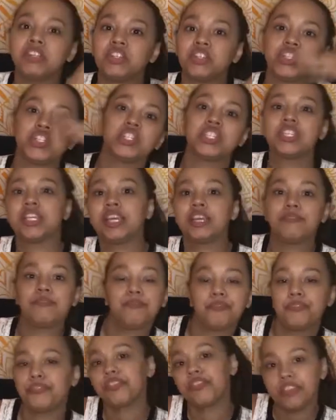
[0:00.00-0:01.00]
They're just like,
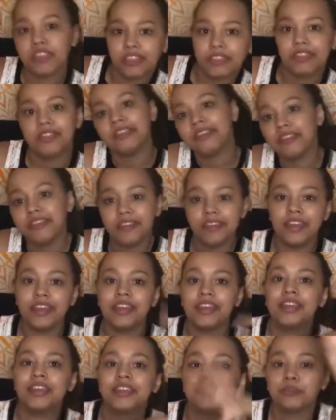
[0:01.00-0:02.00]

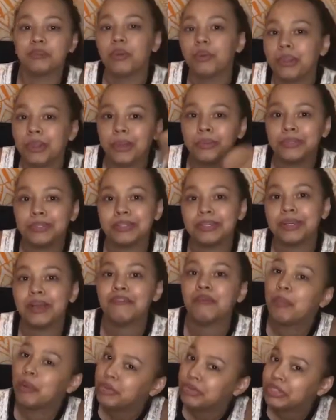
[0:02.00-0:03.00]
it's a roller coaster of
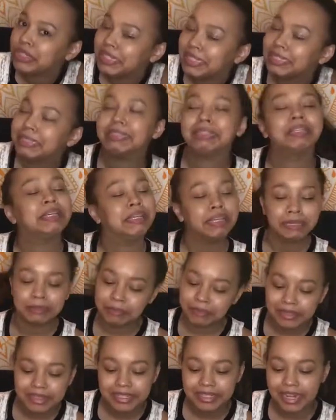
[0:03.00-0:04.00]
emotions
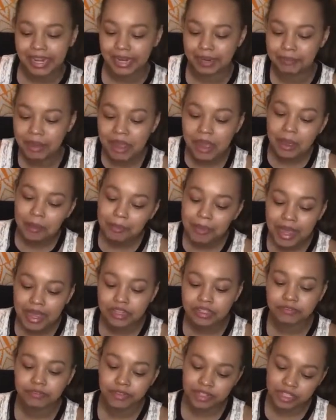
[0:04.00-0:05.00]
most of the time.
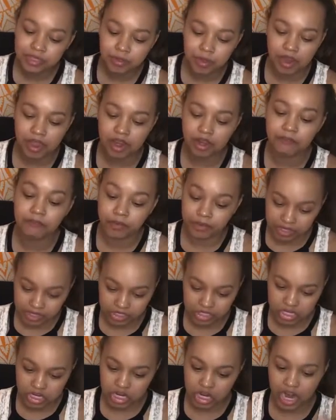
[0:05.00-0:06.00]
But for this one, for this
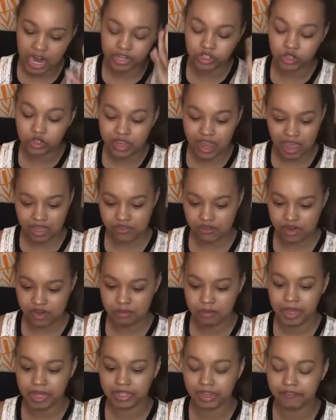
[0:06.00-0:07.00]
year, I chose Catherine
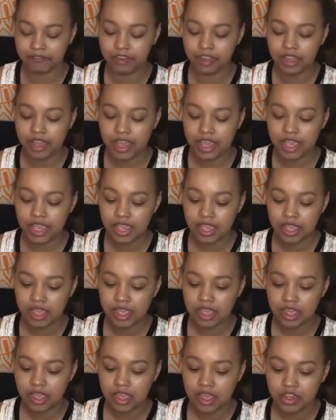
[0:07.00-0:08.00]
because I feel like
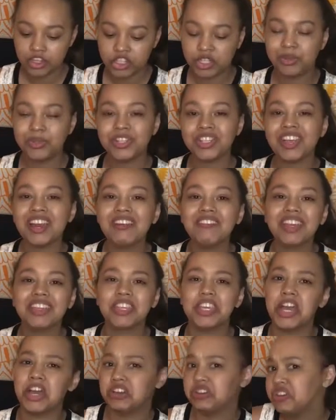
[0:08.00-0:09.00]
she was just kind of like
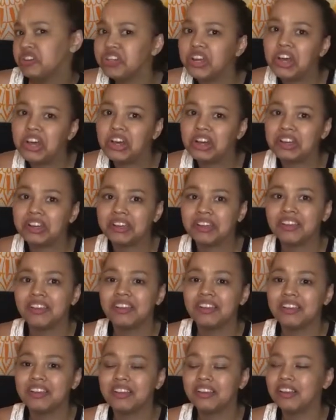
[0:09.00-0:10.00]
the underdog
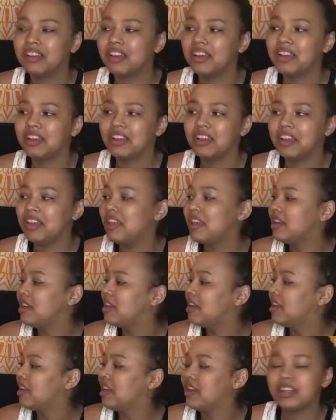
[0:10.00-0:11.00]
in
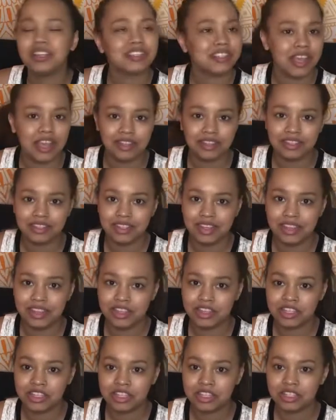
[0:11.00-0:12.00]
a sense in
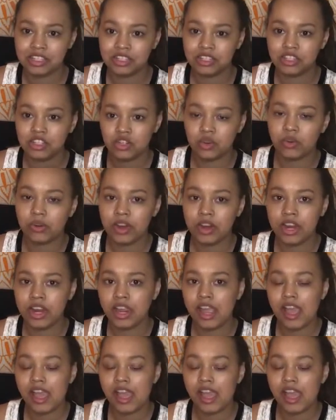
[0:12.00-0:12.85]
this story.